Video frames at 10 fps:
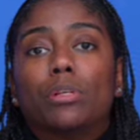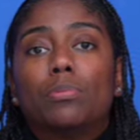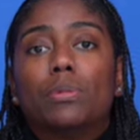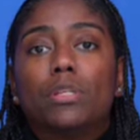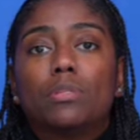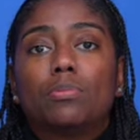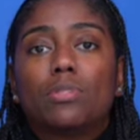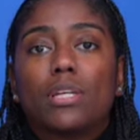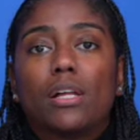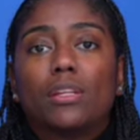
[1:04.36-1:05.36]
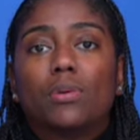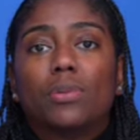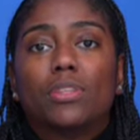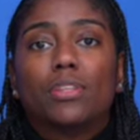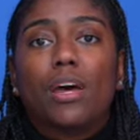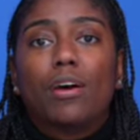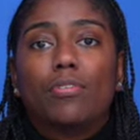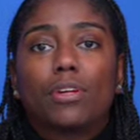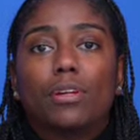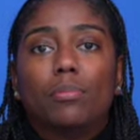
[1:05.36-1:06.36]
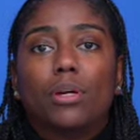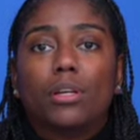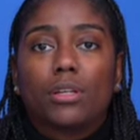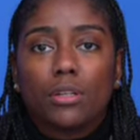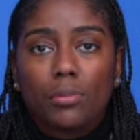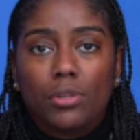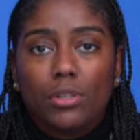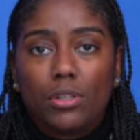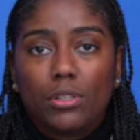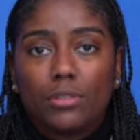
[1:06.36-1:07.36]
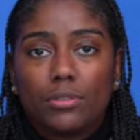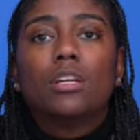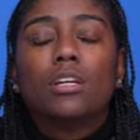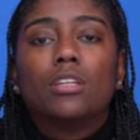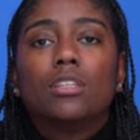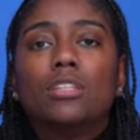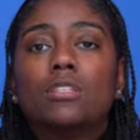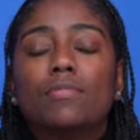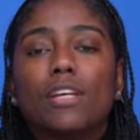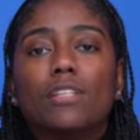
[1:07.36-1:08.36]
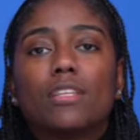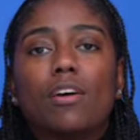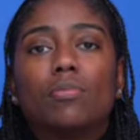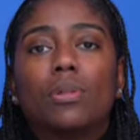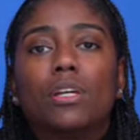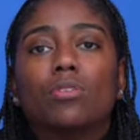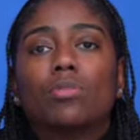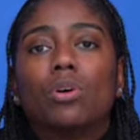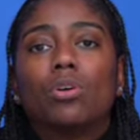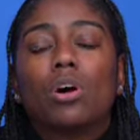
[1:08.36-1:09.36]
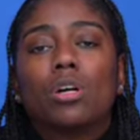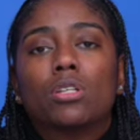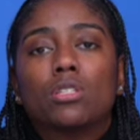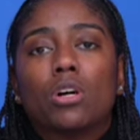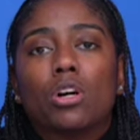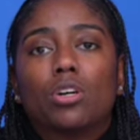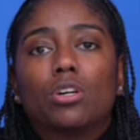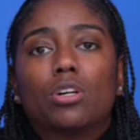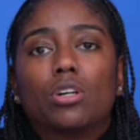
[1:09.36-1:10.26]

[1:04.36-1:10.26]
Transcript: police brutality within the African American community. These events have played a role on us all.